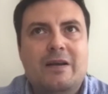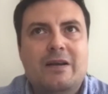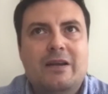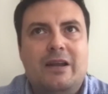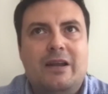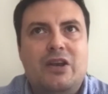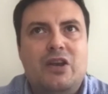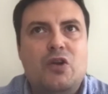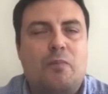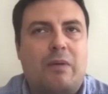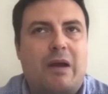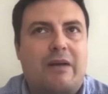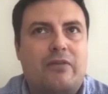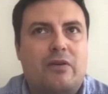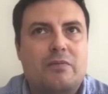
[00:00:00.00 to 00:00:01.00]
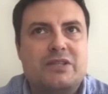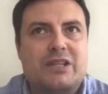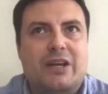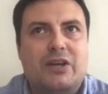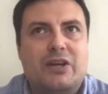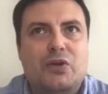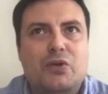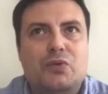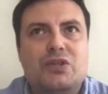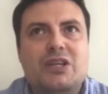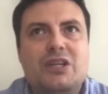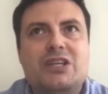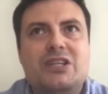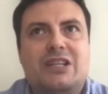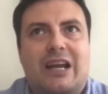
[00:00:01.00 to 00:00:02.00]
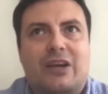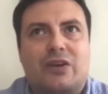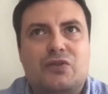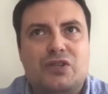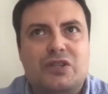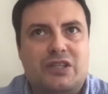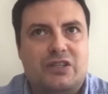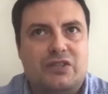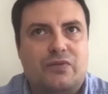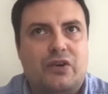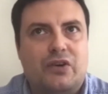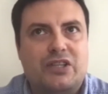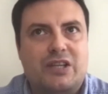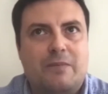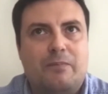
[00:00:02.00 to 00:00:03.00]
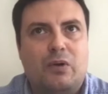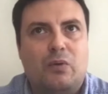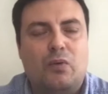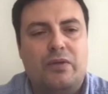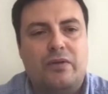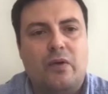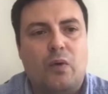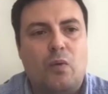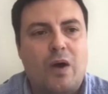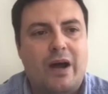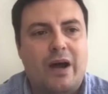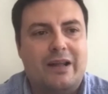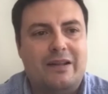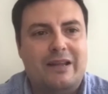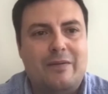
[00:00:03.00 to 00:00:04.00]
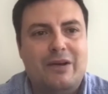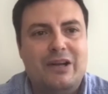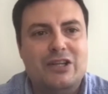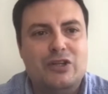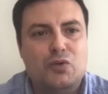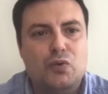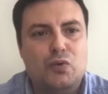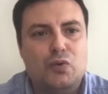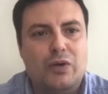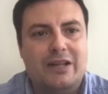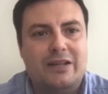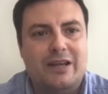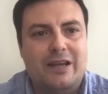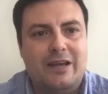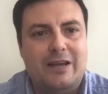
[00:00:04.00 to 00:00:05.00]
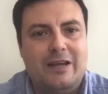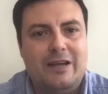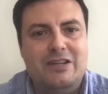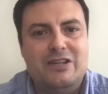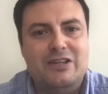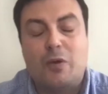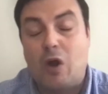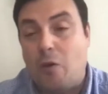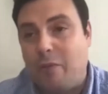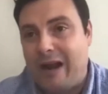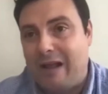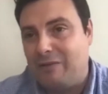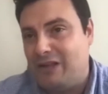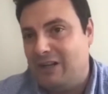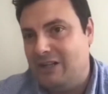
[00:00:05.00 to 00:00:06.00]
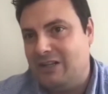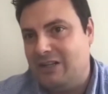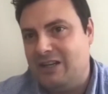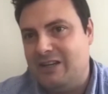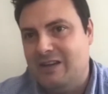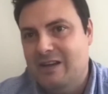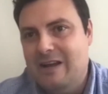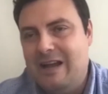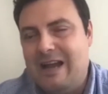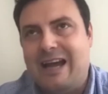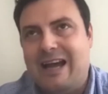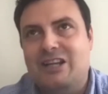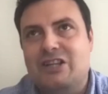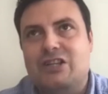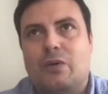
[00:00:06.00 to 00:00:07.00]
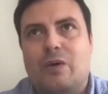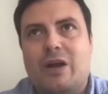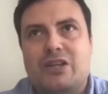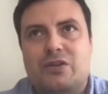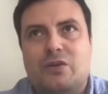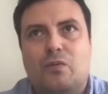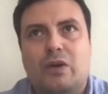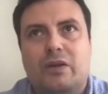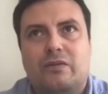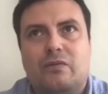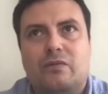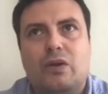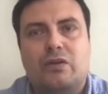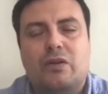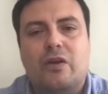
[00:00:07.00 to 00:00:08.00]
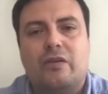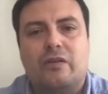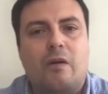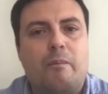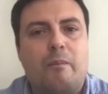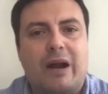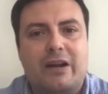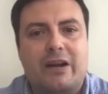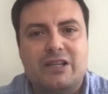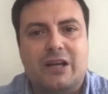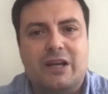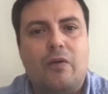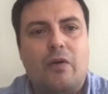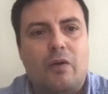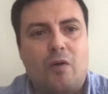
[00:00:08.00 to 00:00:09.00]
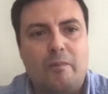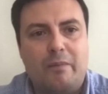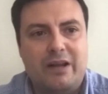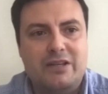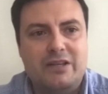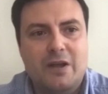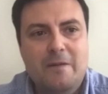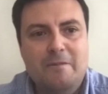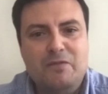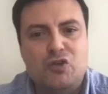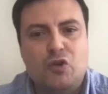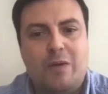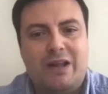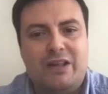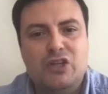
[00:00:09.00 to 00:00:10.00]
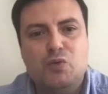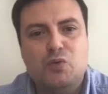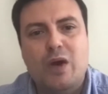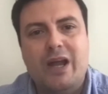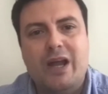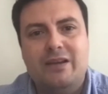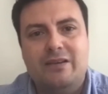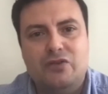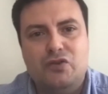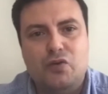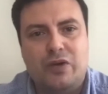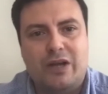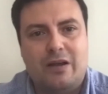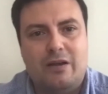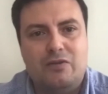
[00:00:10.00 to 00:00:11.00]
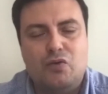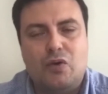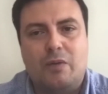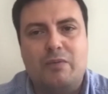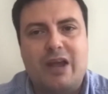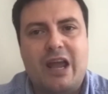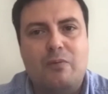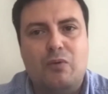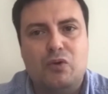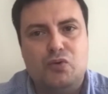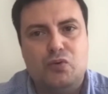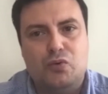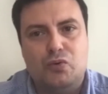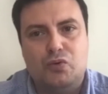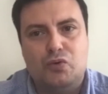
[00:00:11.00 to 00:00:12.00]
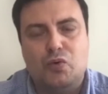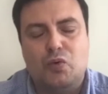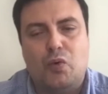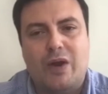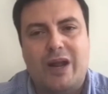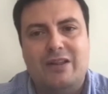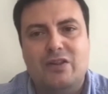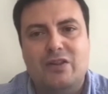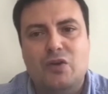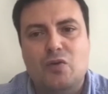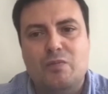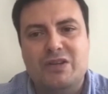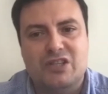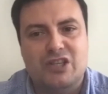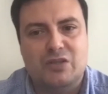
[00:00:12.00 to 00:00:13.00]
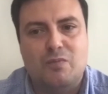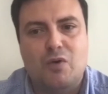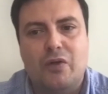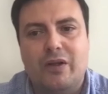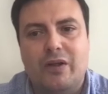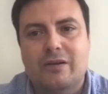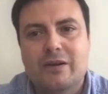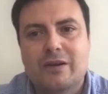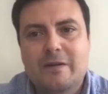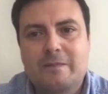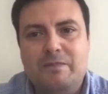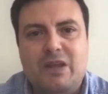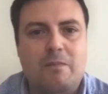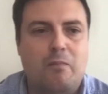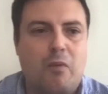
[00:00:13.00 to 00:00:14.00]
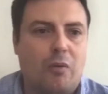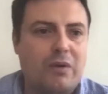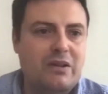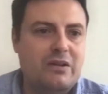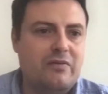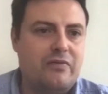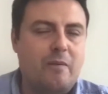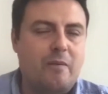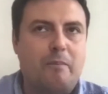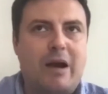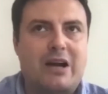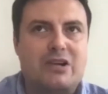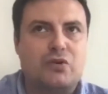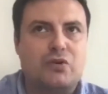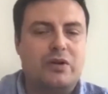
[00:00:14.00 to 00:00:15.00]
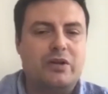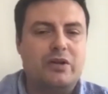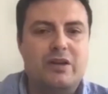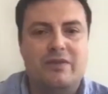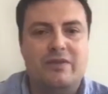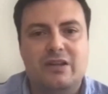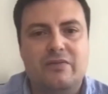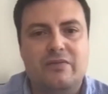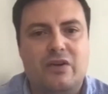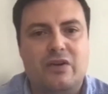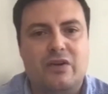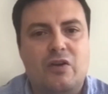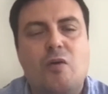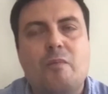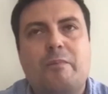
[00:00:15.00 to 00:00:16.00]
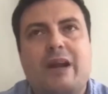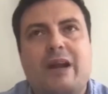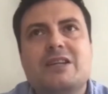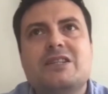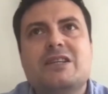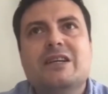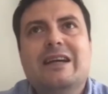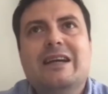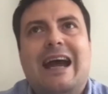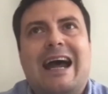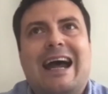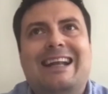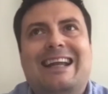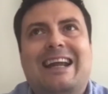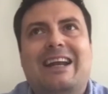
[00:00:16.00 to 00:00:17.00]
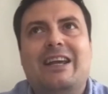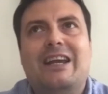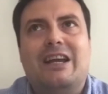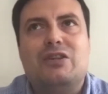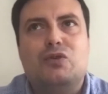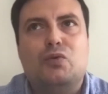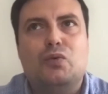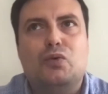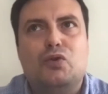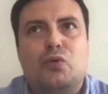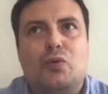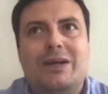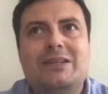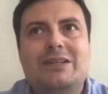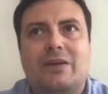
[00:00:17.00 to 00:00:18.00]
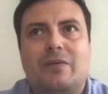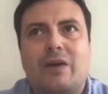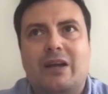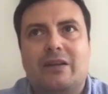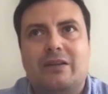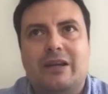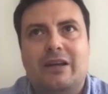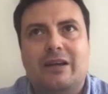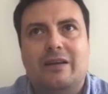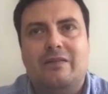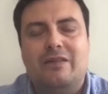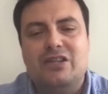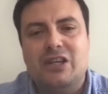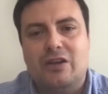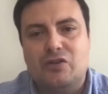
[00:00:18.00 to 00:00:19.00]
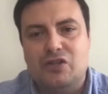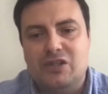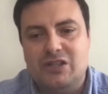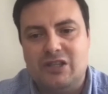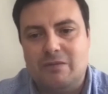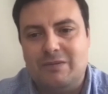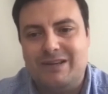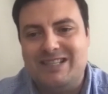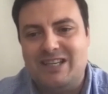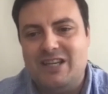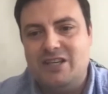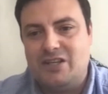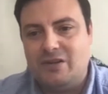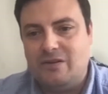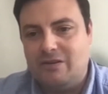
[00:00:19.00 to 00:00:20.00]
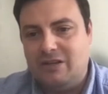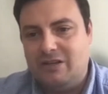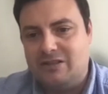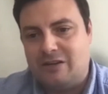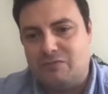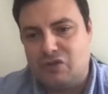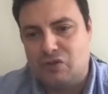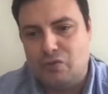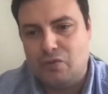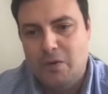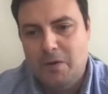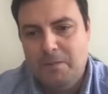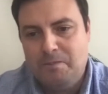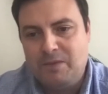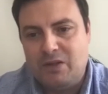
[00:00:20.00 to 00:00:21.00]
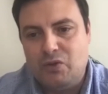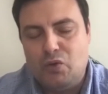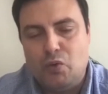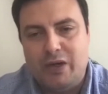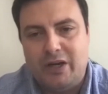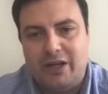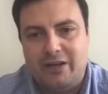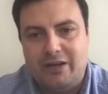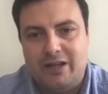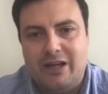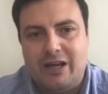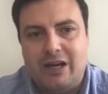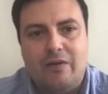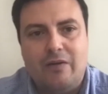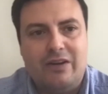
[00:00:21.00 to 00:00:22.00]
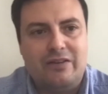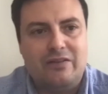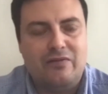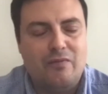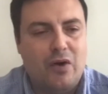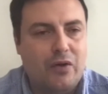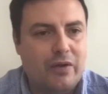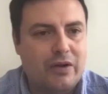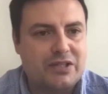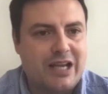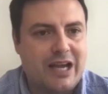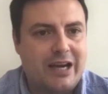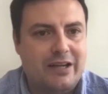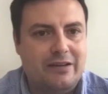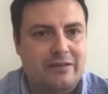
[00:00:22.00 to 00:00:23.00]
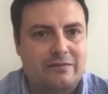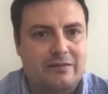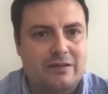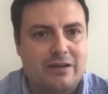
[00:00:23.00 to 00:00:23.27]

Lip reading: new platforms and new digital ecosystems, for example, with other one, and the ability to get interoperability and integration with other third parties and other companies. So by this way, you are be able to create new business model involving different parts or even different companies. And the idea to integrate this ecosystem is easier in terms to doing in cloud native models than in